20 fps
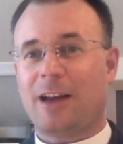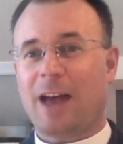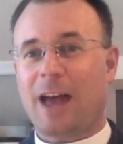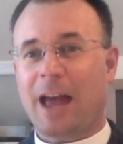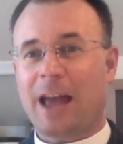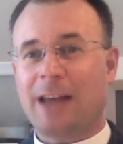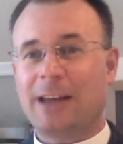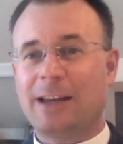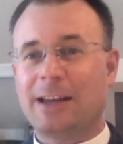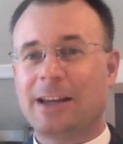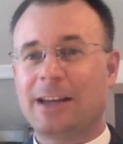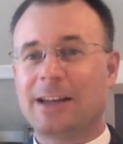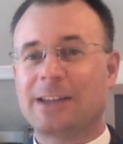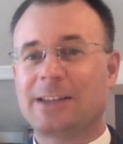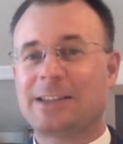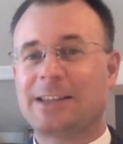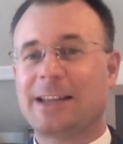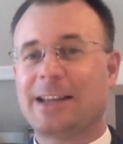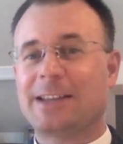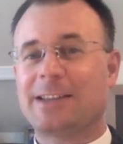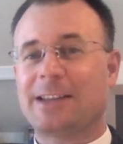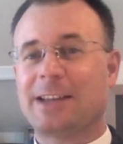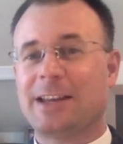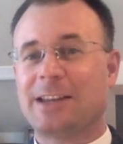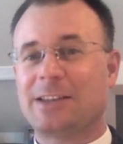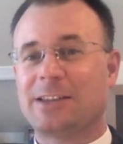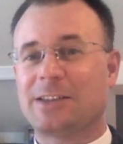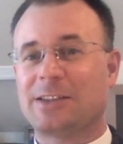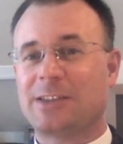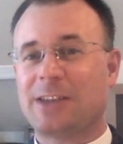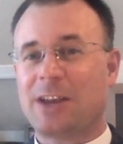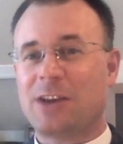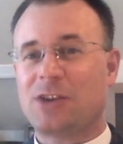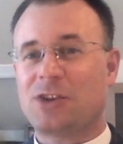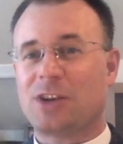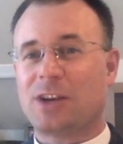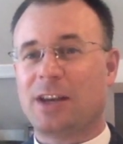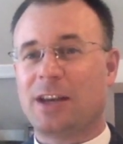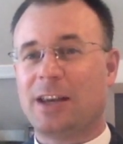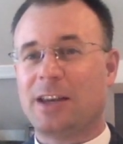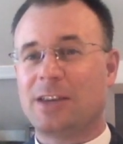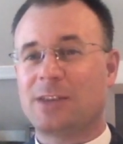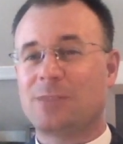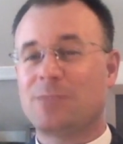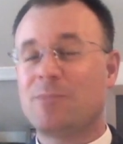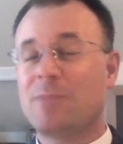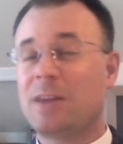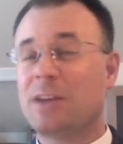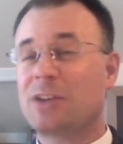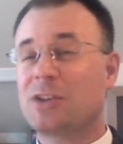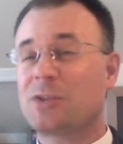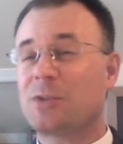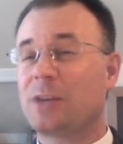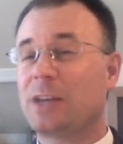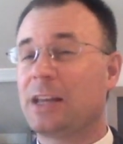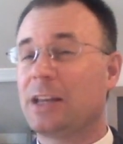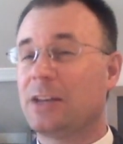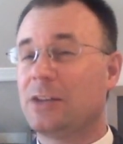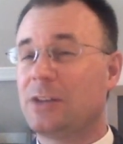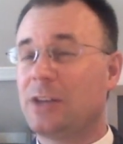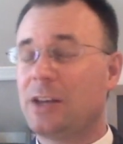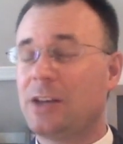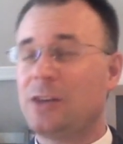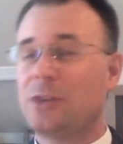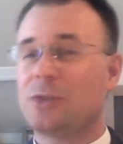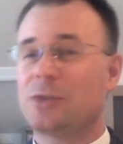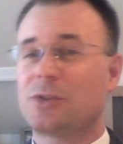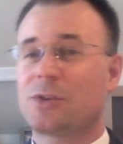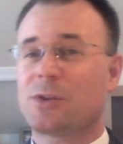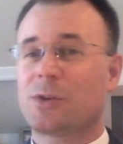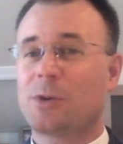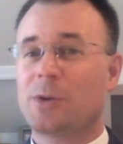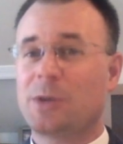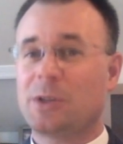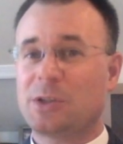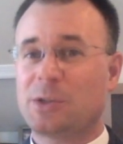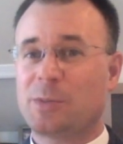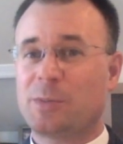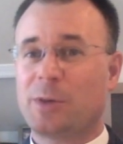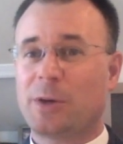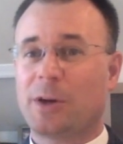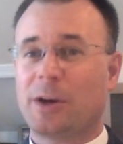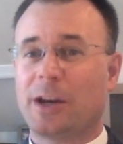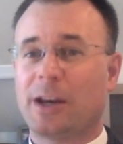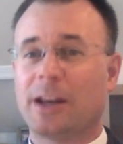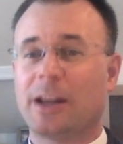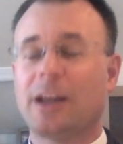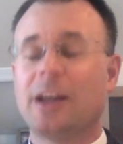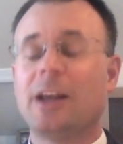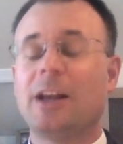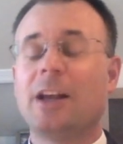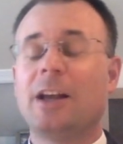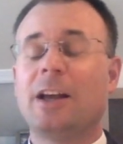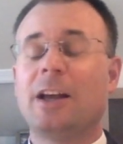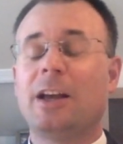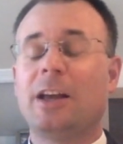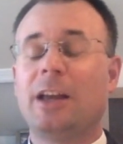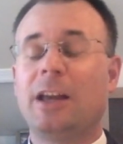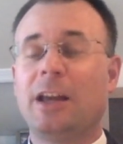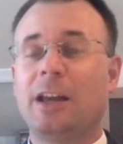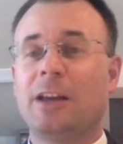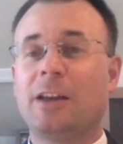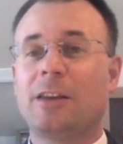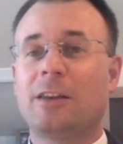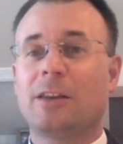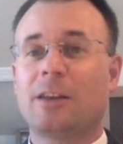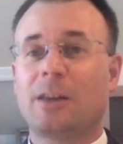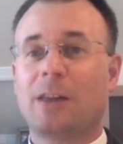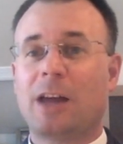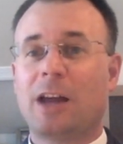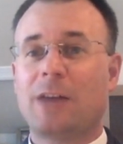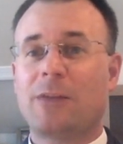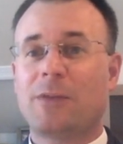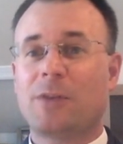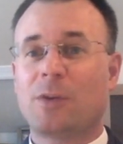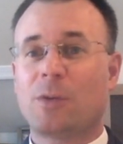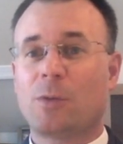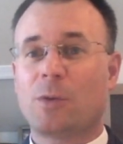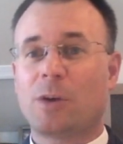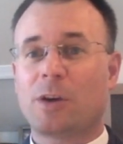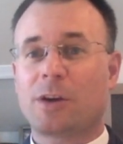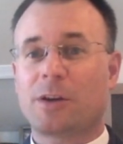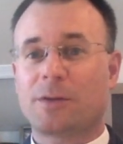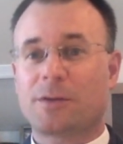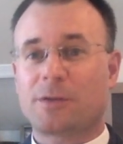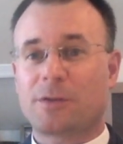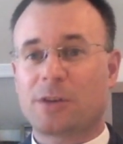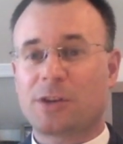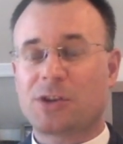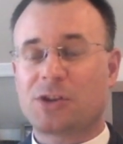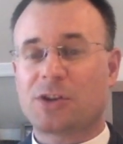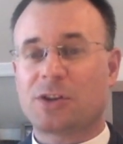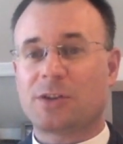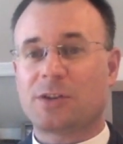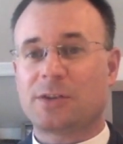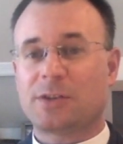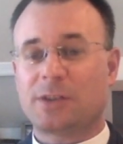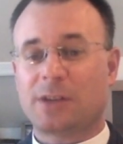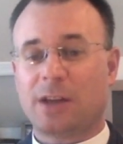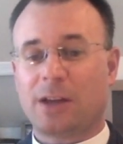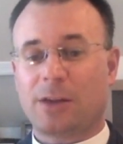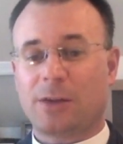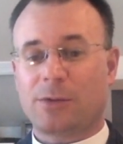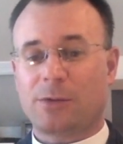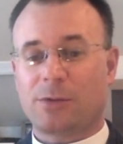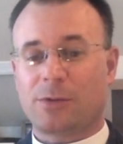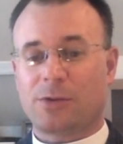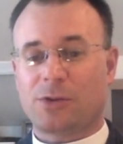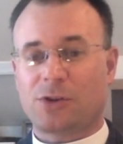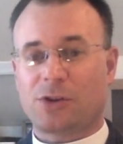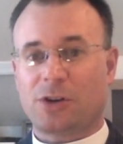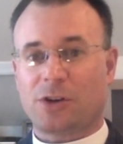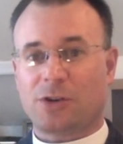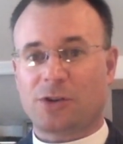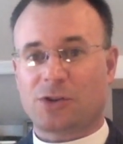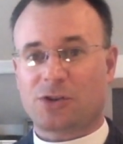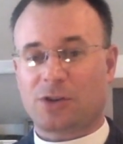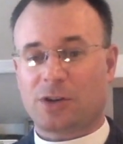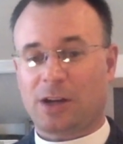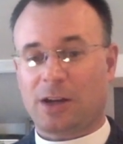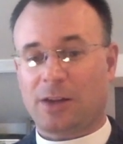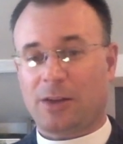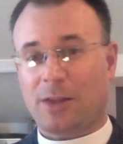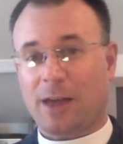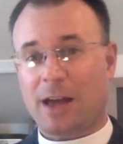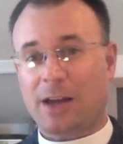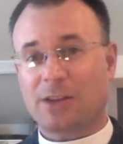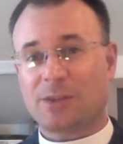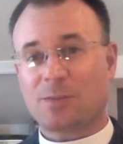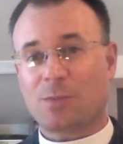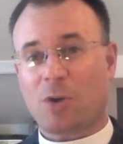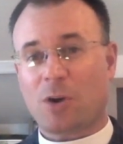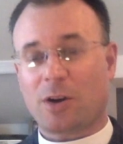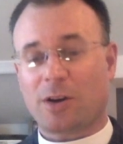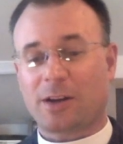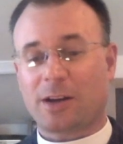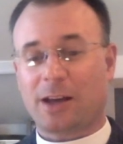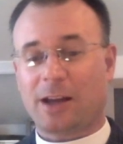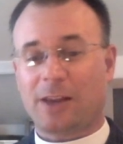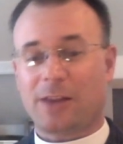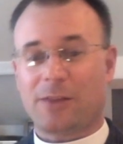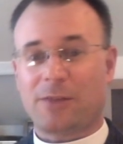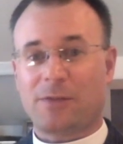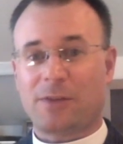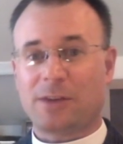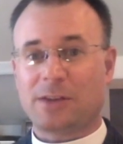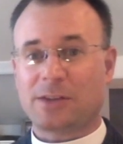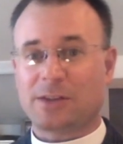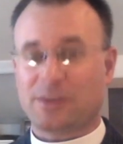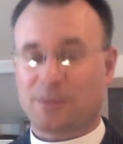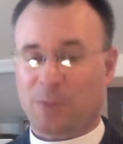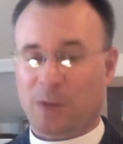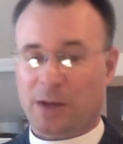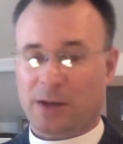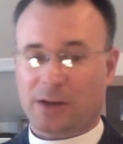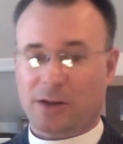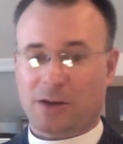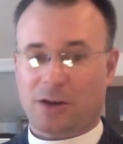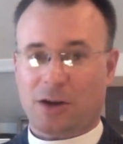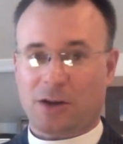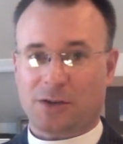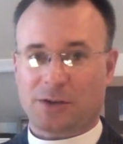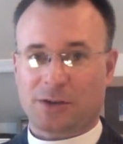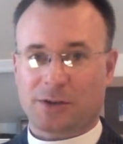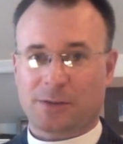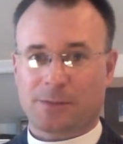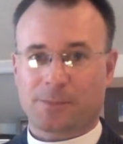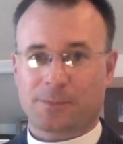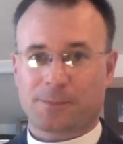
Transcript: ended in a sense at his ascension, his ministry continues through his Spirit in the life and the work of Christians and through the church. And that is marked at the Feast of Pentecost.